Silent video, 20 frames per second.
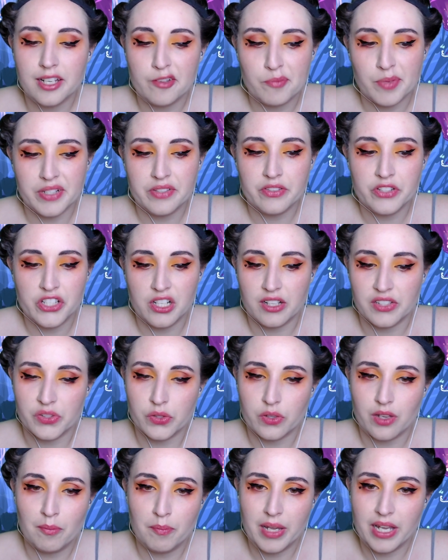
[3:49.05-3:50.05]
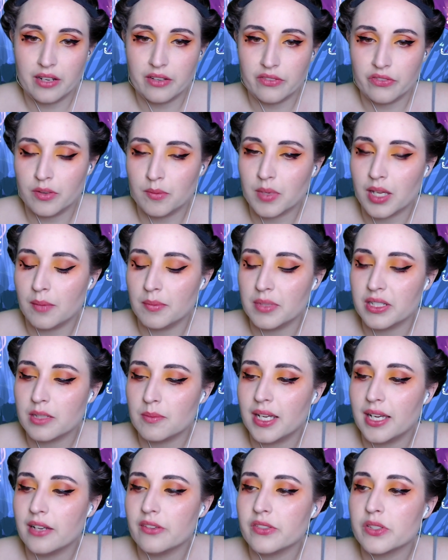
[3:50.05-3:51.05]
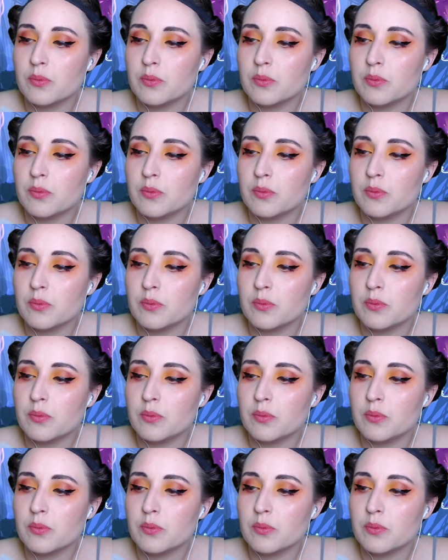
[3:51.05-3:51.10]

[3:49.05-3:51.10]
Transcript: But she also got banned from coming to my house